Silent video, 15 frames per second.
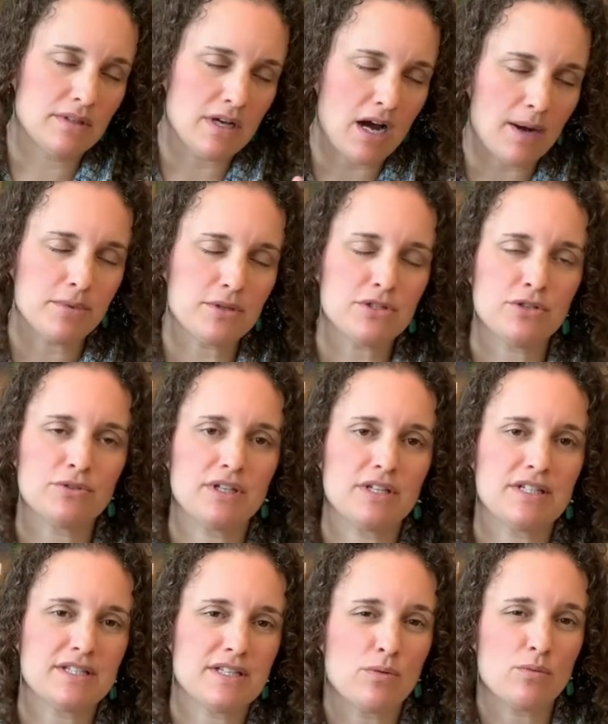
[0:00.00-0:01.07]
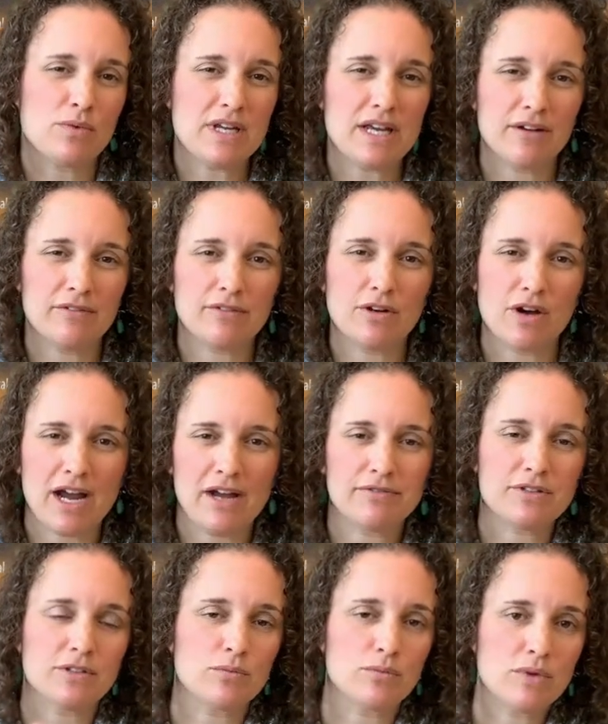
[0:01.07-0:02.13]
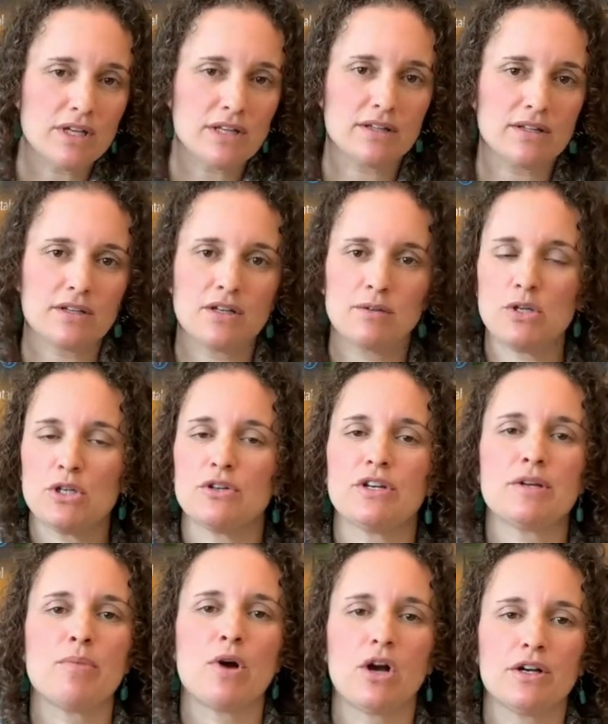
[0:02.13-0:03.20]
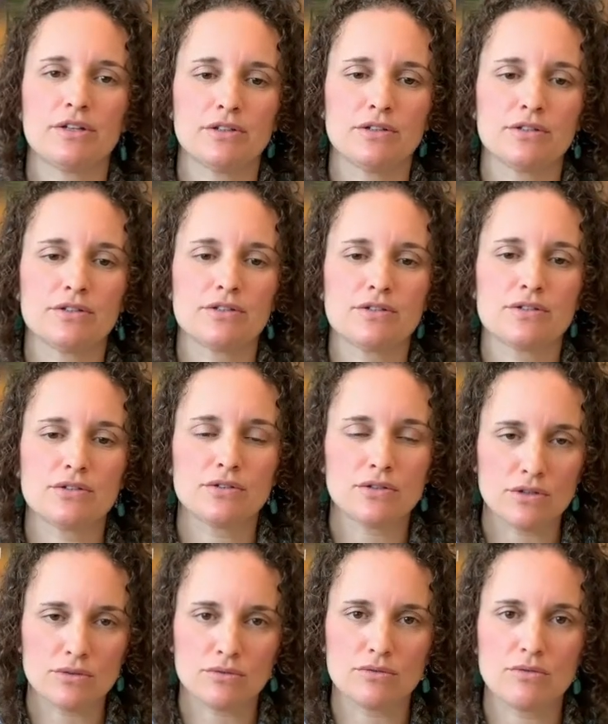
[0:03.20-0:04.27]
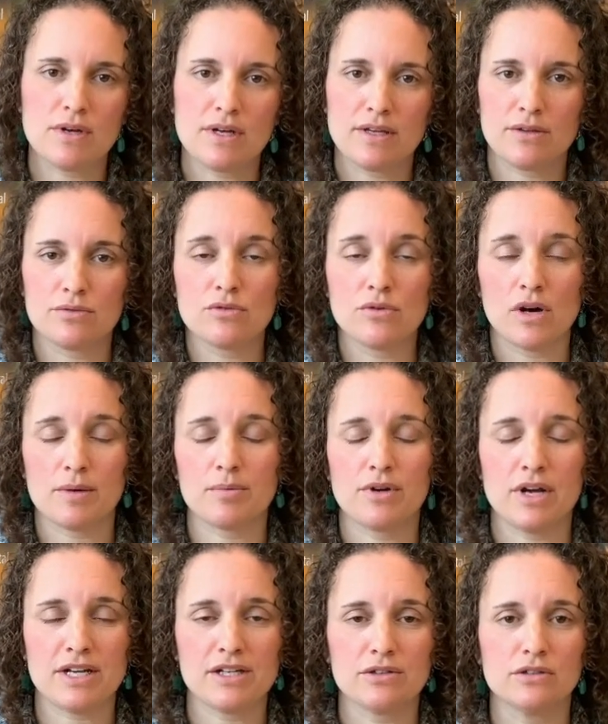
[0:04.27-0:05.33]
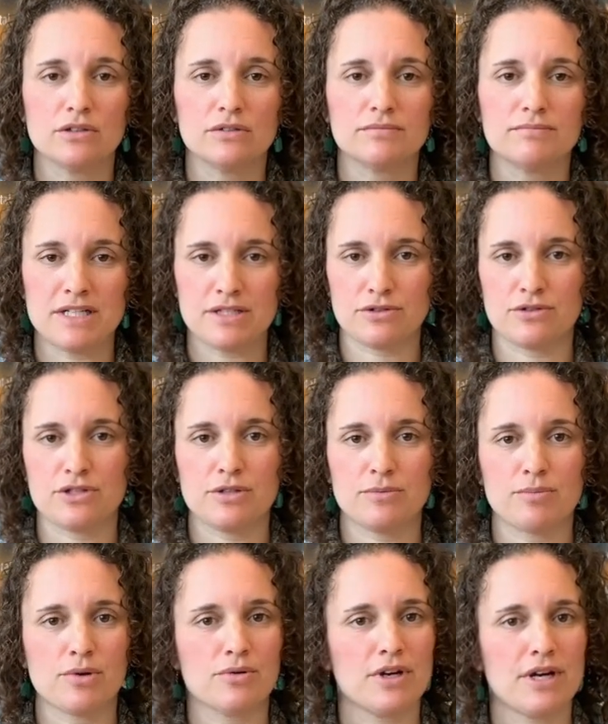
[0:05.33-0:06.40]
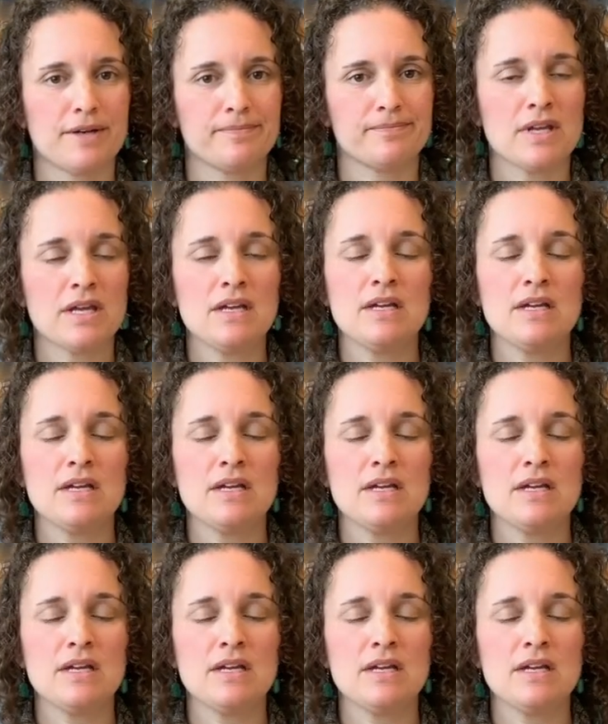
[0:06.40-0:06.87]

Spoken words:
opportunities that we have crafted with community partners to you through our perennial internship program.